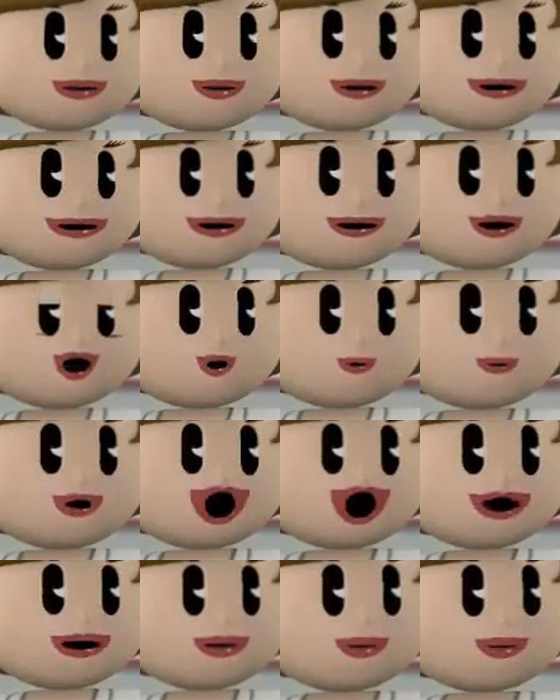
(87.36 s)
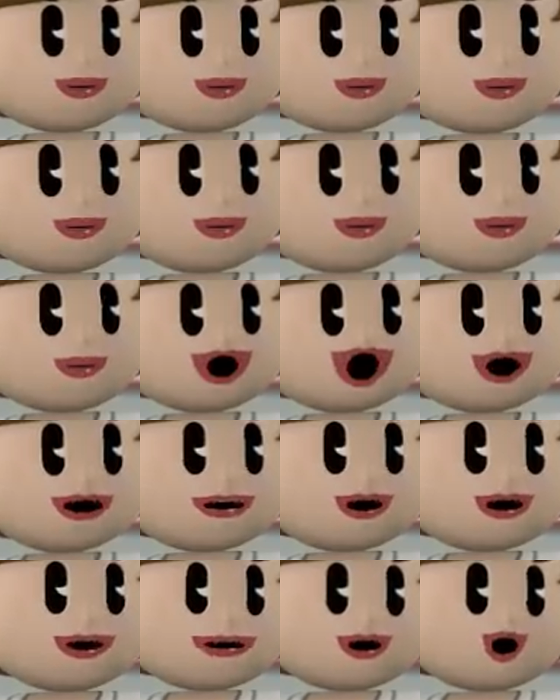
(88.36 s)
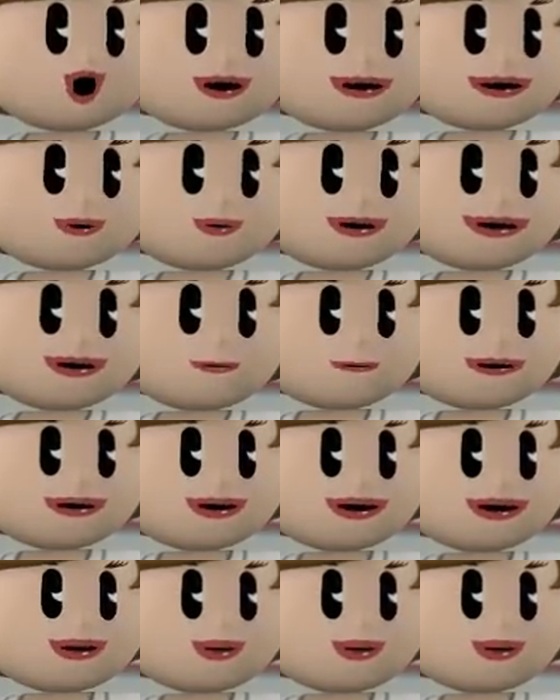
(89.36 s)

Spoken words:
before and after the operation.